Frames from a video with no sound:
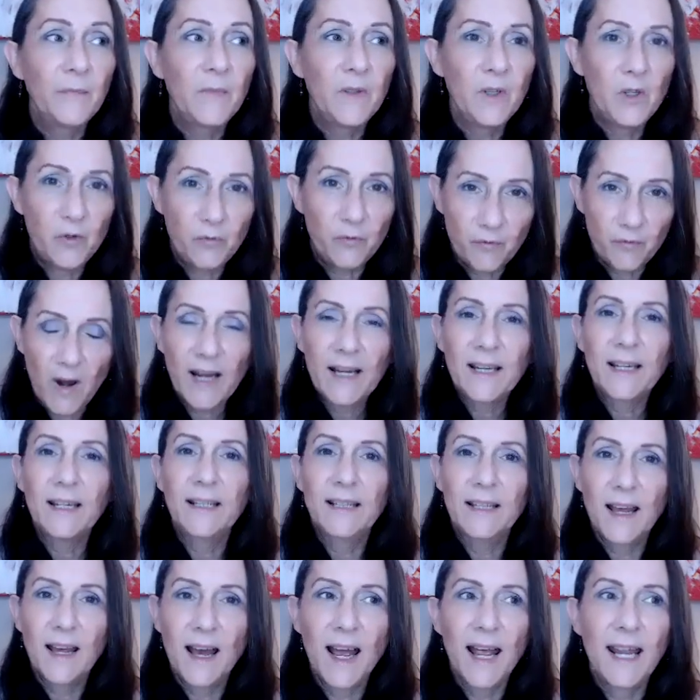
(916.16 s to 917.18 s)
you
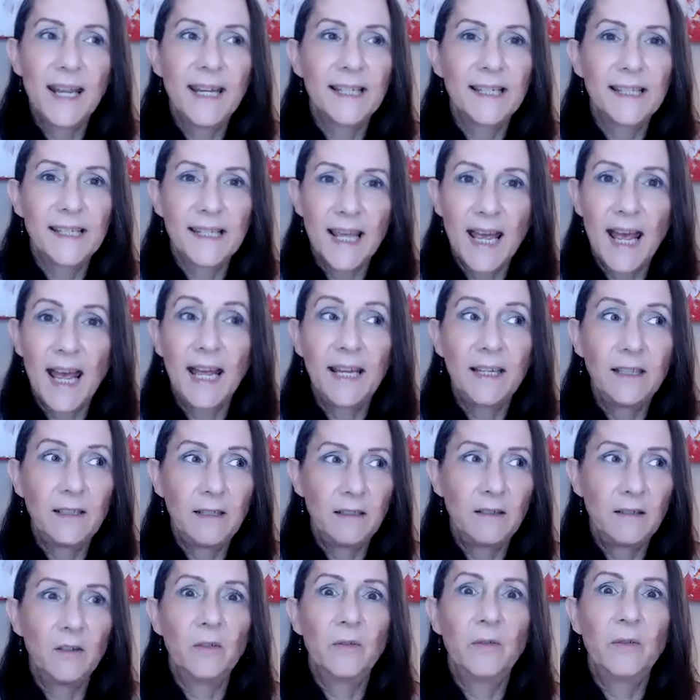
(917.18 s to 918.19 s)
recognize that, you
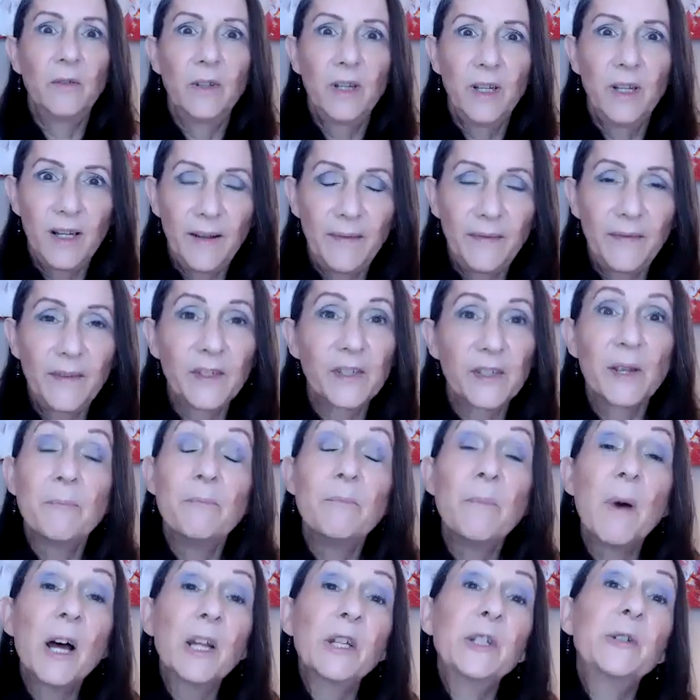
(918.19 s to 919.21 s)
know, there's a
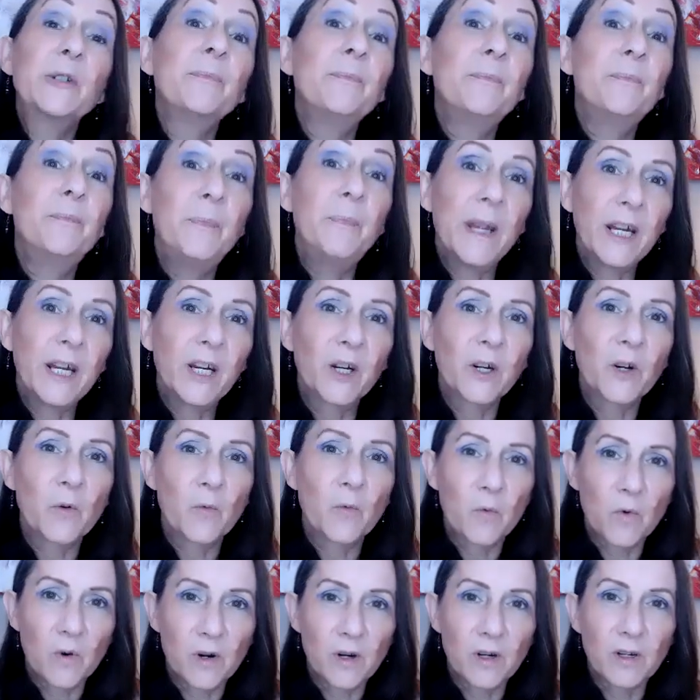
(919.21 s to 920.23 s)
much bigger
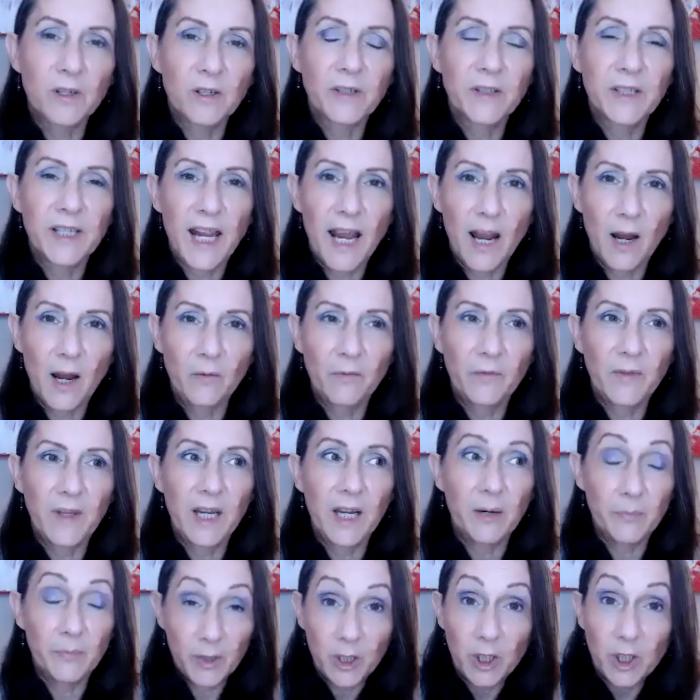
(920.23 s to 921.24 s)
world out
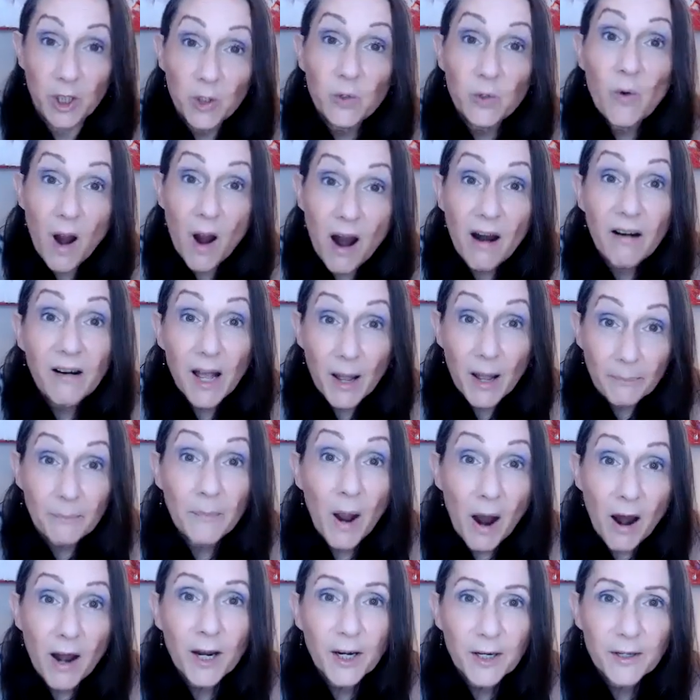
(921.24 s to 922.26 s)
there, but you are a
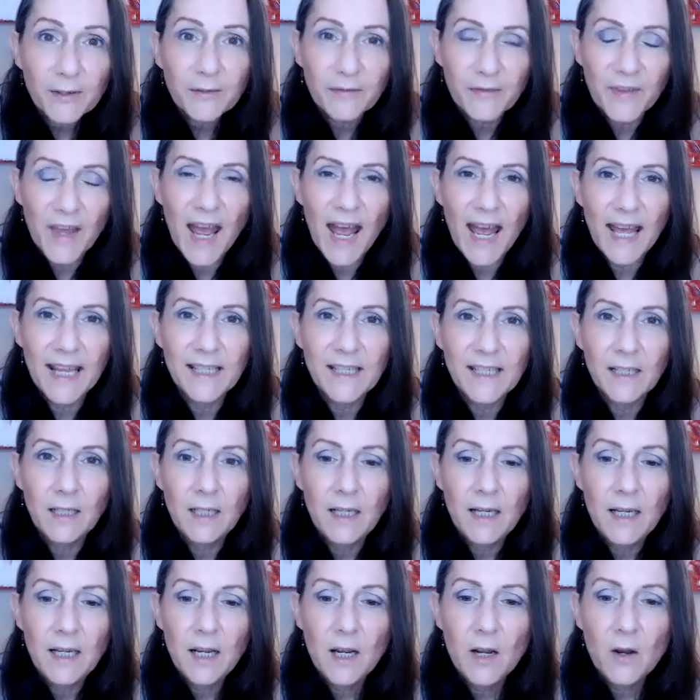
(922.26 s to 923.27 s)
part of that.
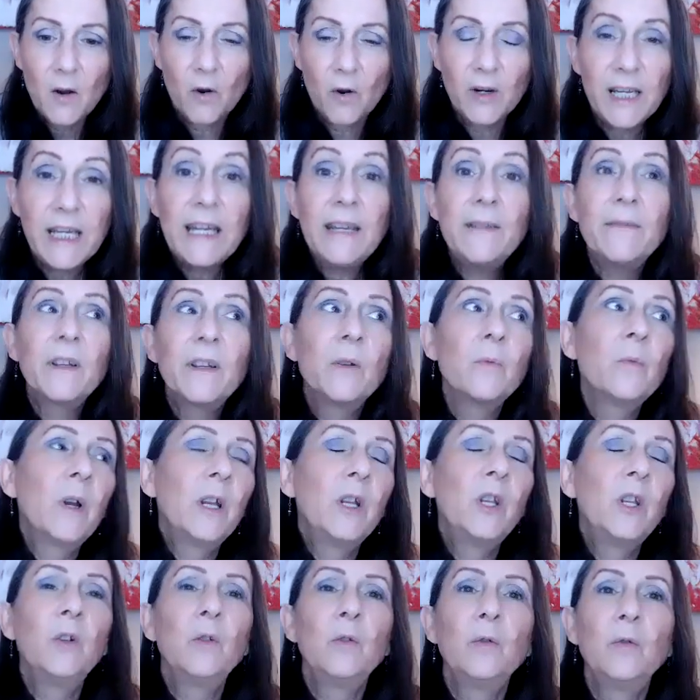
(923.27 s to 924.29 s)
Or even
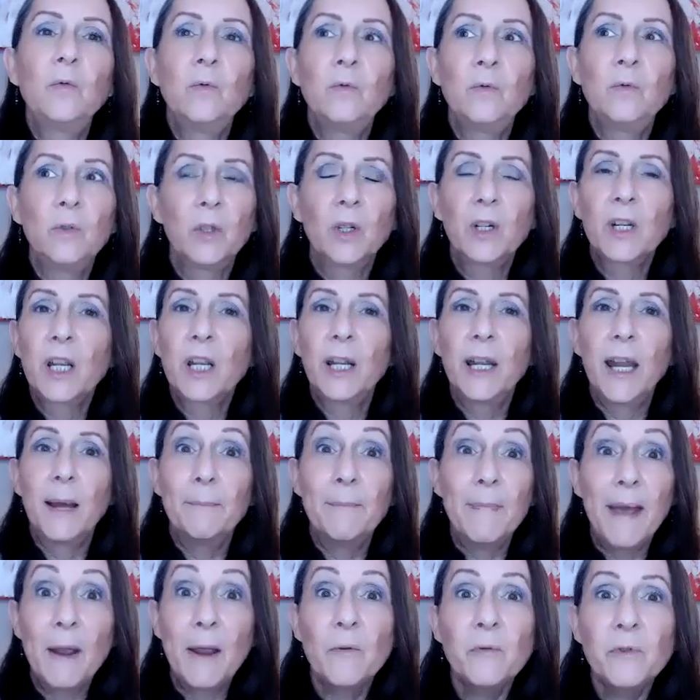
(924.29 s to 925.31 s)
when you look at a
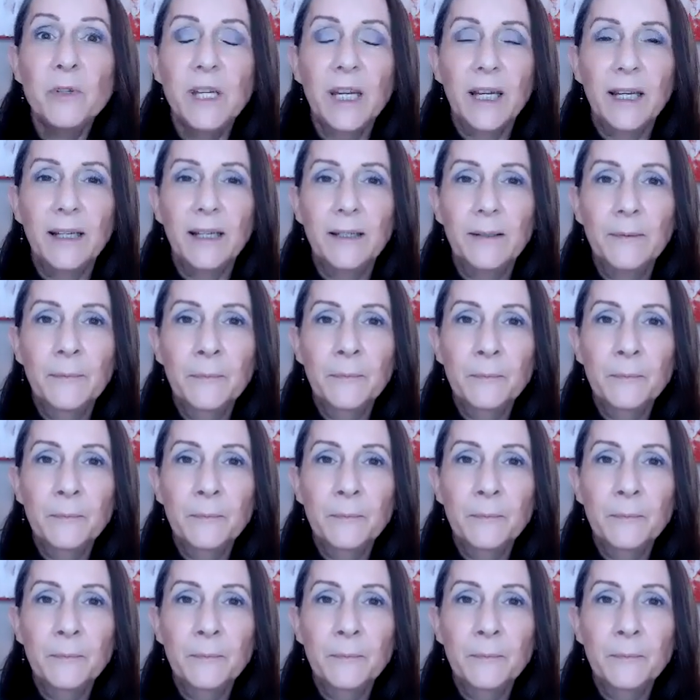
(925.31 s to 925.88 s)
mountain